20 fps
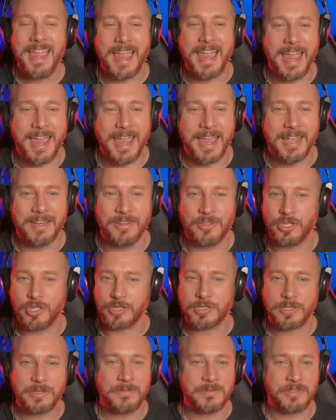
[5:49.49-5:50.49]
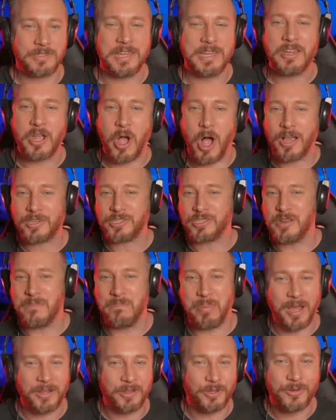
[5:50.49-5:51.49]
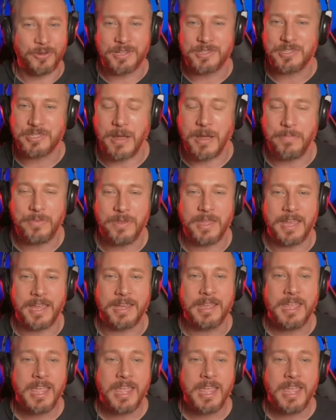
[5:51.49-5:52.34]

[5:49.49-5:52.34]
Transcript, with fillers: And just seeing Austin Butler in something,